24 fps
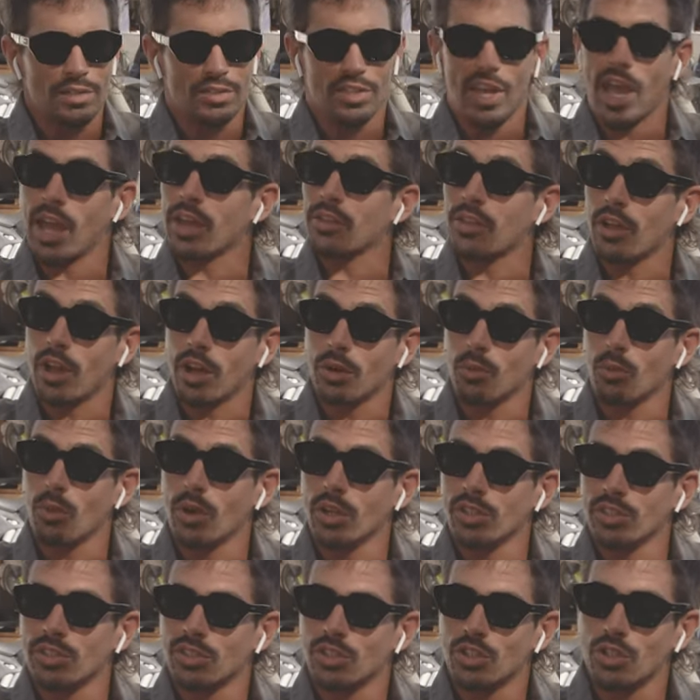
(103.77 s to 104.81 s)
Zach thought it
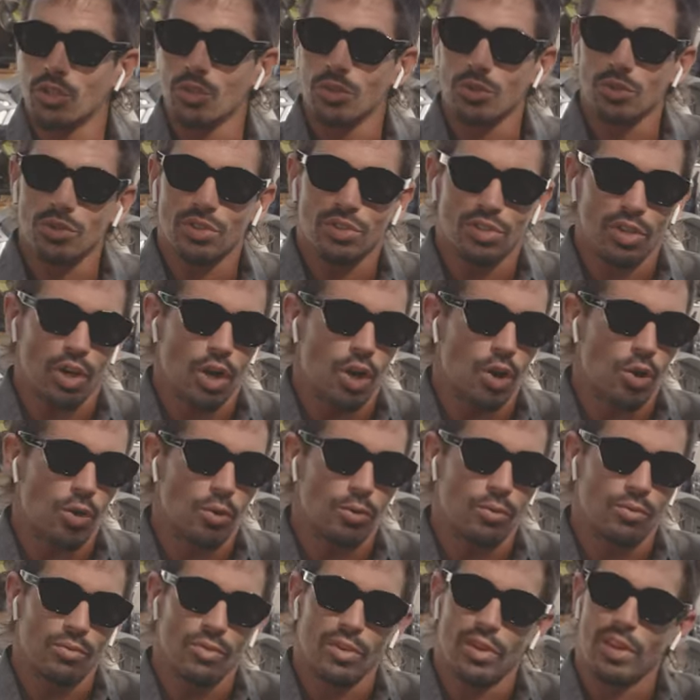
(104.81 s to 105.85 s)
was too.
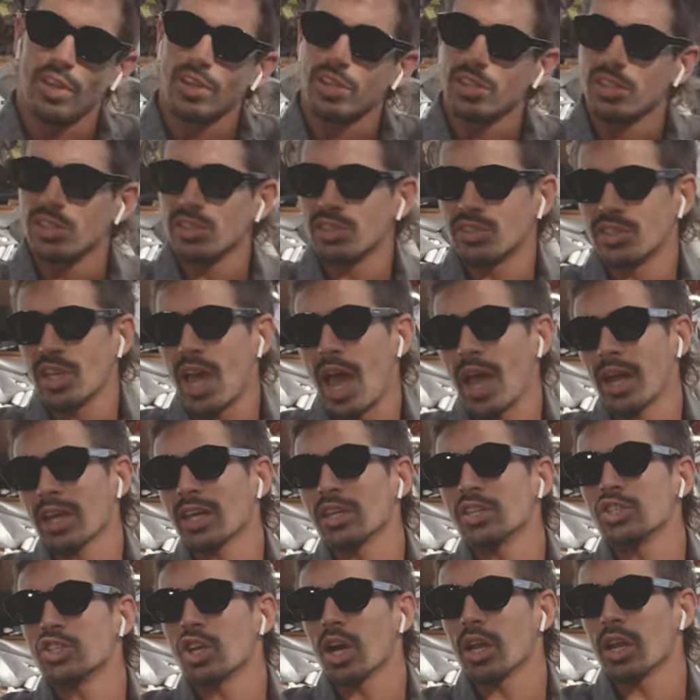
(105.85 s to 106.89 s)
So
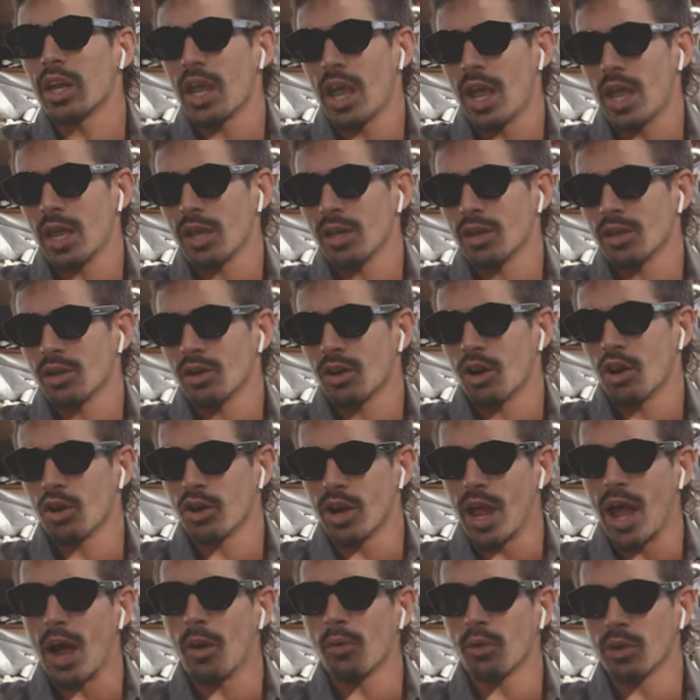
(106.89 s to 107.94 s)
Zach and Jonna are
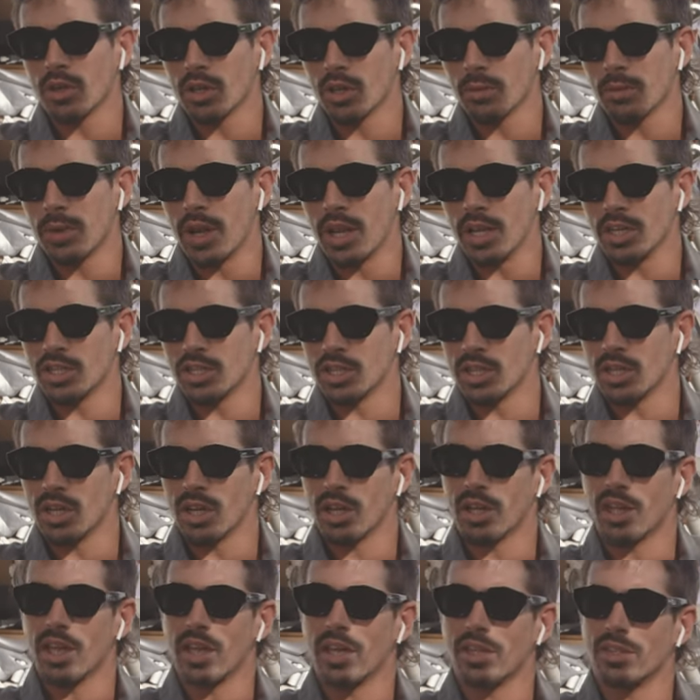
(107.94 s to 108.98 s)
now in elimination
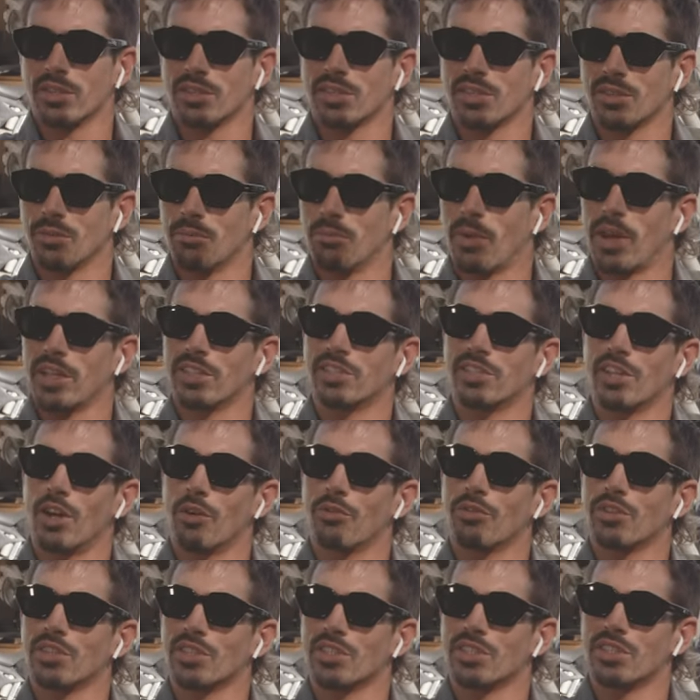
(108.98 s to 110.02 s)
against
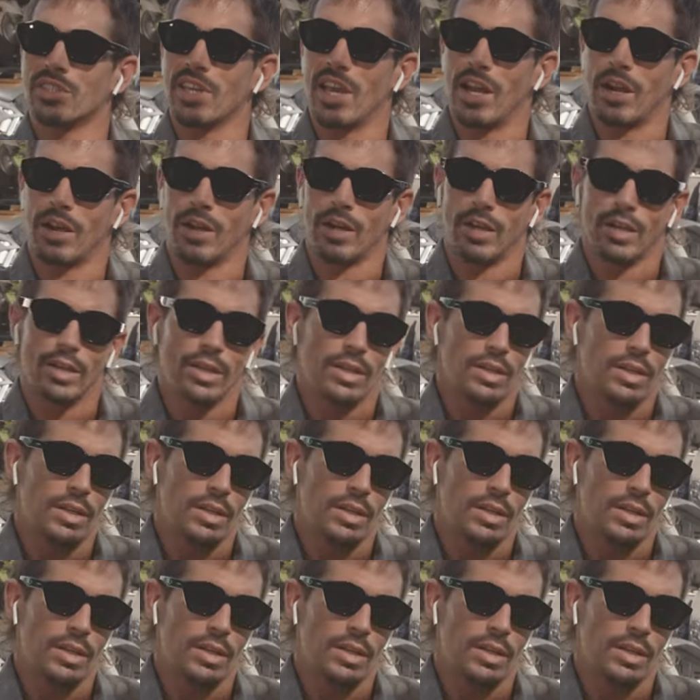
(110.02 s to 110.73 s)
myself and Sarah.